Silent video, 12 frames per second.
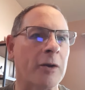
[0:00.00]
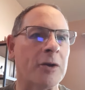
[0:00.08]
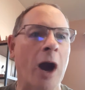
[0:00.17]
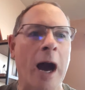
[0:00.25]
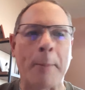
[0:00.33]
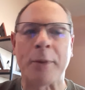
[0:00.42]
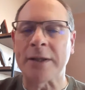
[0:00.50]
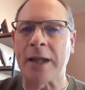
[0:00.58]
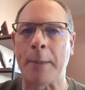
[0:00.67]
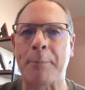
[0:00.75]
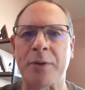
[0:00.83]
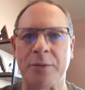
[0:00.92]
gobble
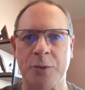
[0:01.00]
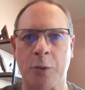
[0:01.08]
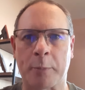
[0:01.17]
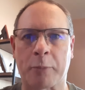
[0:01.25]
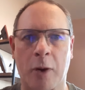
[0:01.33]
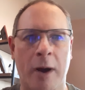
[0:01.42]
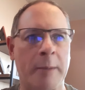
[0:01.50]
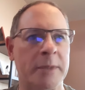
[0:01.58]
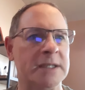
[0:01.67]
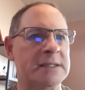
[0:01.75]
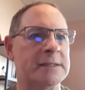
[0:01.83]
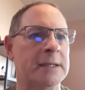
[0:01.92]
up your
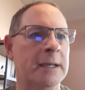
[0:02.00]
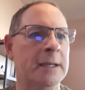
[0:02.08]
promise